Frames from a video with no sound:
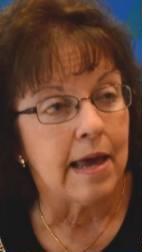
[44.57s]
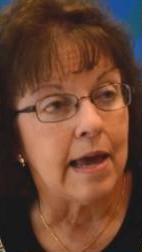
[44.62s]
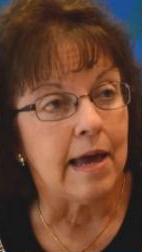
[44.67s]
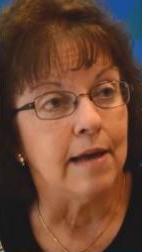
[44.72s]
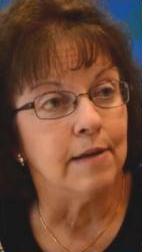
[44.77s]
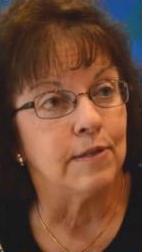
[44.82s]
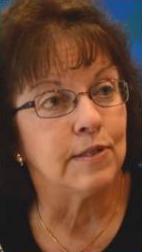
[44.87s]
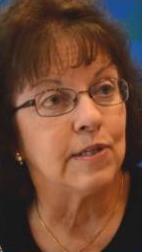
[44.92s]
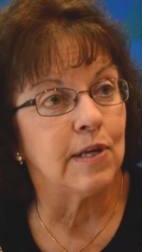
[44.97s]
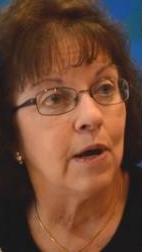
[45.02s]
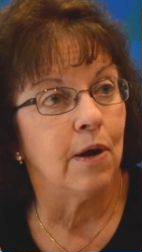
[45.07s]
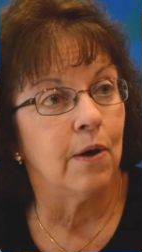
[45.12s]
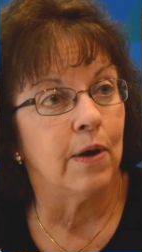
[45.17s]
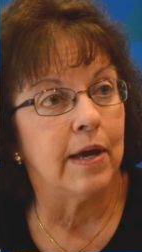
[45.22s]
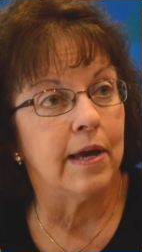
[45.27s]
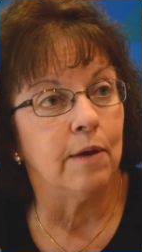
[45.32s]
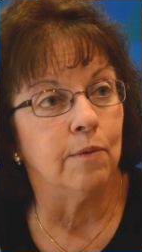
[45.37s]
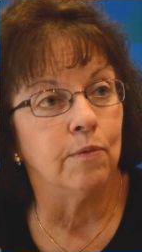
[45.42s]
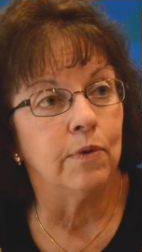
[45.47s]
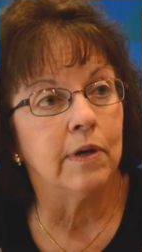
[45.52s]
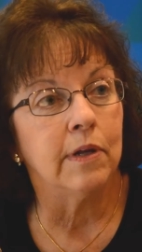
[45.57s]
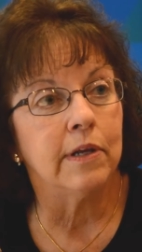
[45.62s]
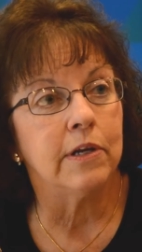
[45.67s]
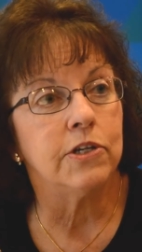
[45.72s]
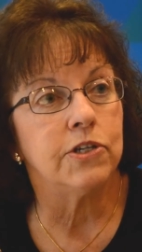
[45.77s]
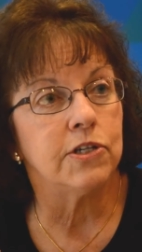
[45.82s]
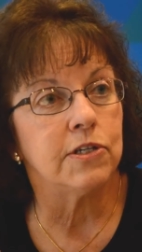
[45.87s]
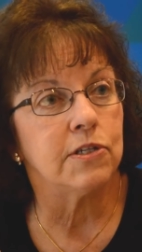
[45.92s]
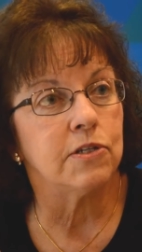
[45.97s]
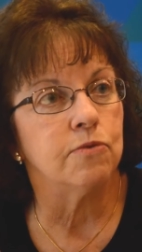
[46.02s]
And so it really
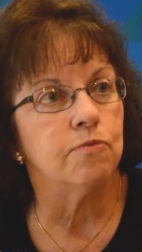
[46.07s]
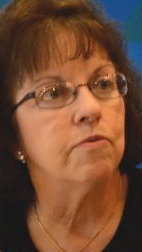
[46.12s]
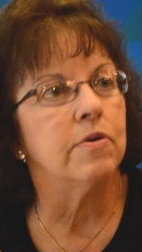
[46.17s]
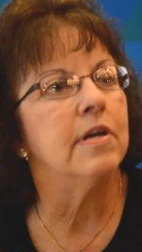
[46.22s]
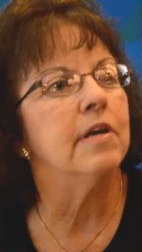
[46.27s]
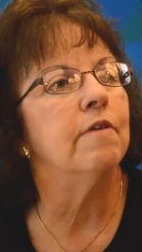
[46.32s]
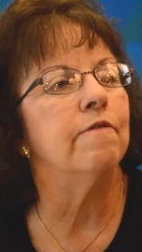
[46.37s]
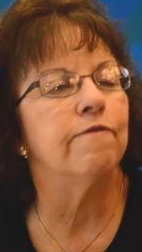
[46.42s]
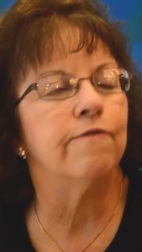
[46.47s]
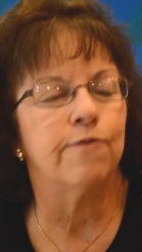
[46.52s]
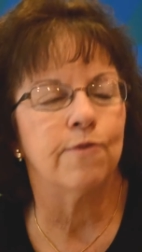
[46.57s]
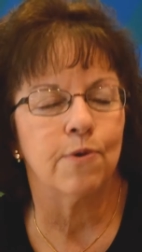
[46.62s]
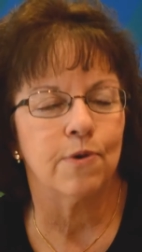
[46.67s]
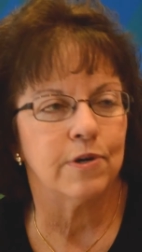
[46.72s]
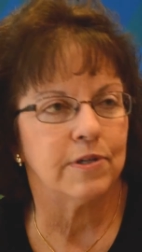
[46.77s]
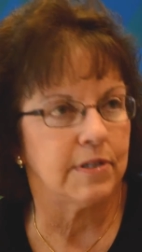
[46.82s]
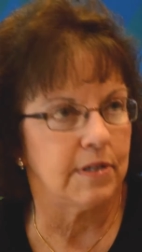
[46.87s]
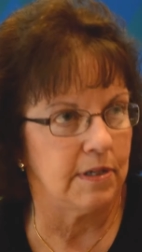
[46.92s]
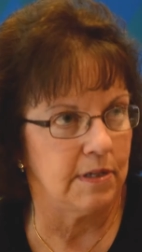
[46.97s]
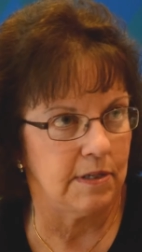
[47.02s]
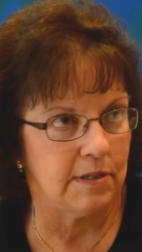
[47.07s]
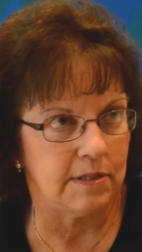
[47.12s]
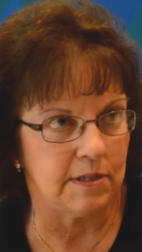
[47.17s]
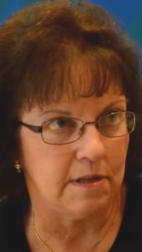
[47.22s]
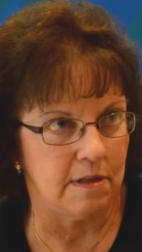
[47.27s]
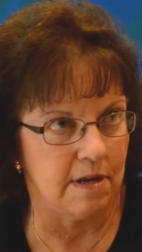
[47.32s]
just reinforces